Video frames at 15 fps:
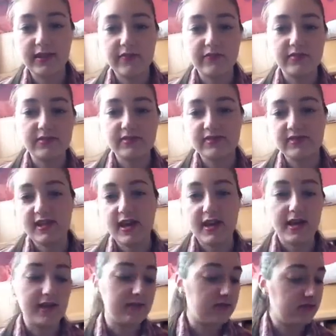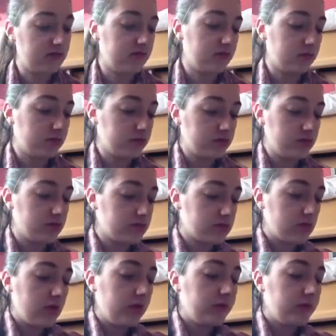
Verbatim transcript: leathers and tan and all sorts.